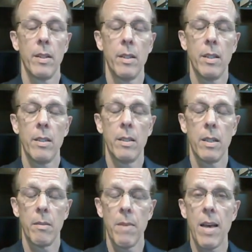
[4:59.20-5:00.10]
in
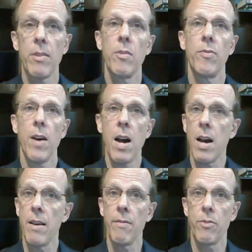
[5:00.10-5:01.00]
Matthew
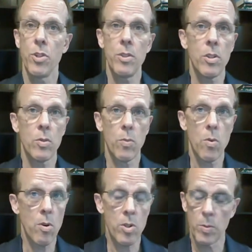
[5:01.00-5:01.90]
5, Jesus
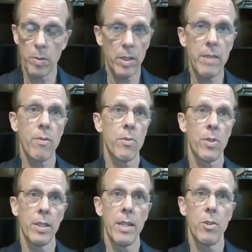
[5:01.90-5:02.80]
warns believers
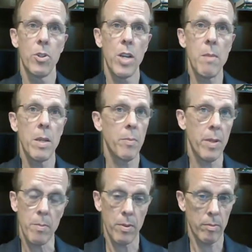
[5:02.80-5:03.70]
against shaming
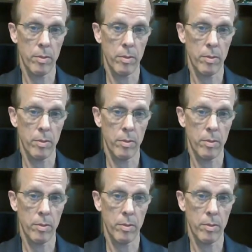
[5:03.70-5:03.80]
people,